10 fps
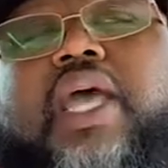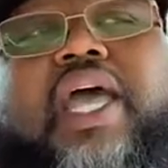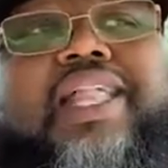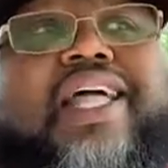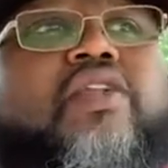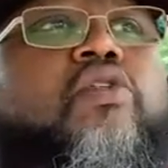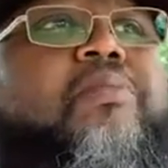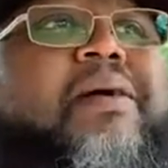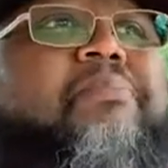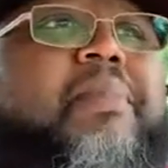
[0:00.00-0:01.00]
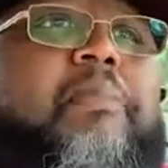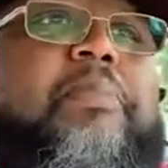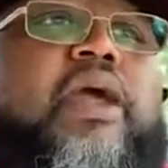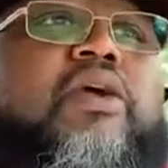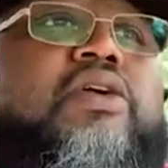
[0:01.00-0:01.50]
And I know my
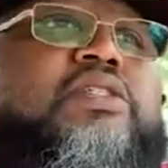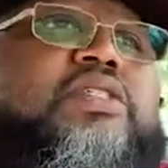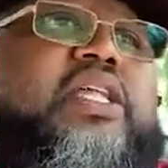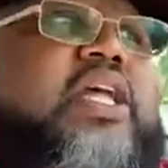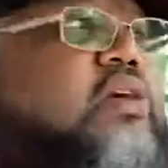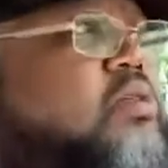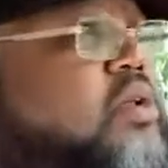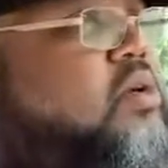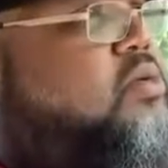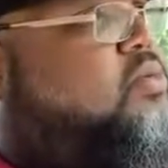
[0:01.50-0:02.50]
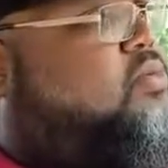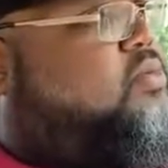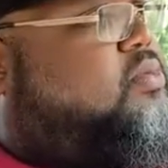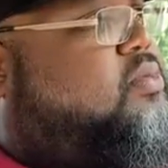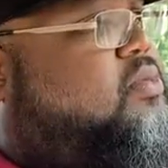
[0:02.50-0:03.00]
parents, they don't know.
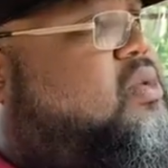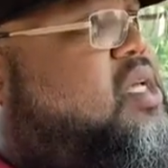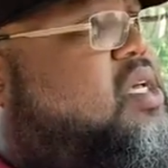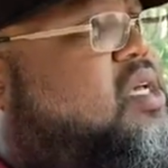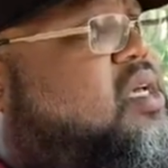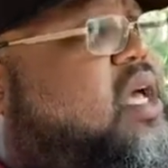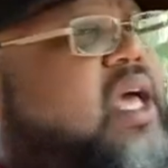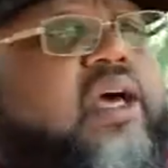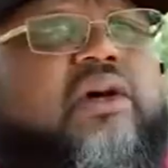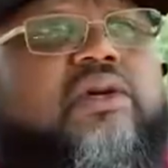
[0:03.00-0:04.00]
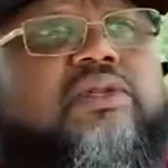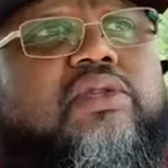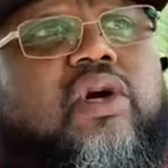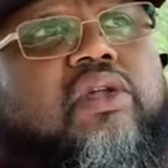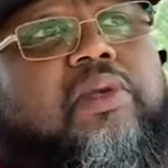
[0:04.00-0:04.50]
Hell,
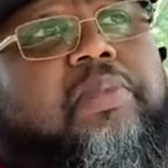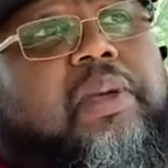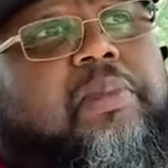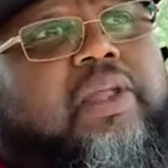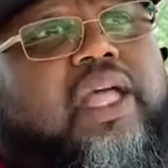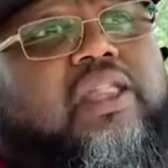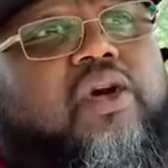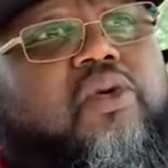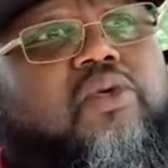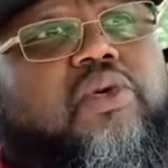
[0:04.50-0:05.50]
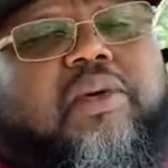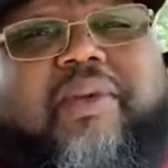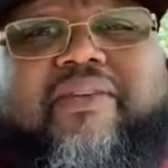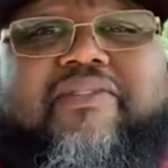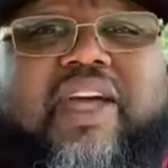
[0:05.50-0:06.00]
the only people that know in
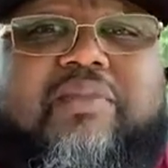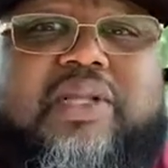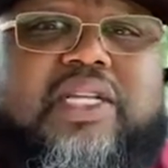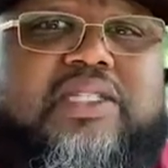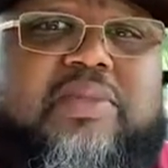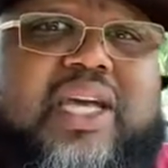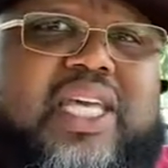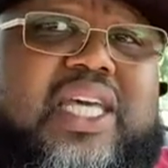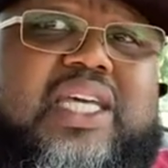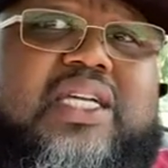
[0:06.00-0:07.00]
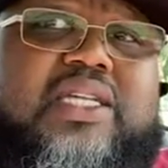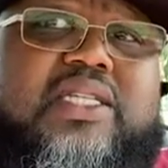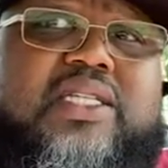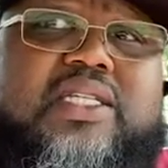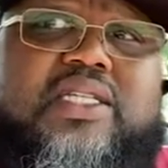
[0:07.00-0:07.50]
my family is my
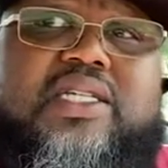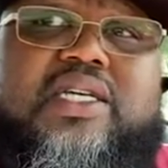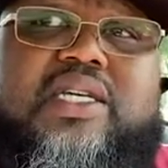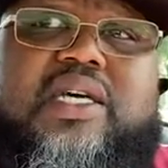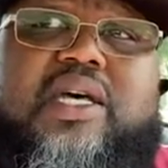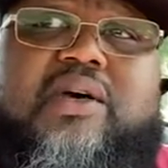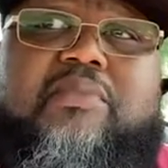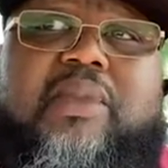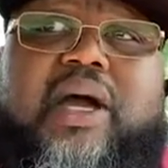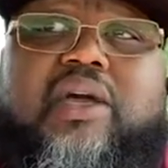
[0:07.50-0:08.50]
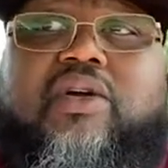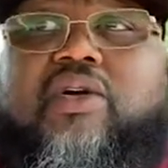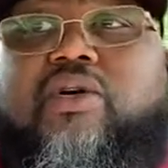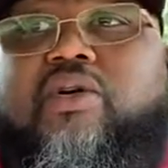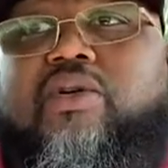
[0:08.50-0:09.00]
kids, my
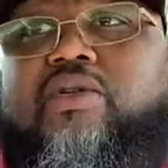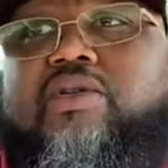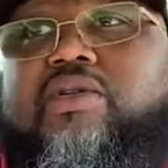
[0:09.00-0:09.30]
girl,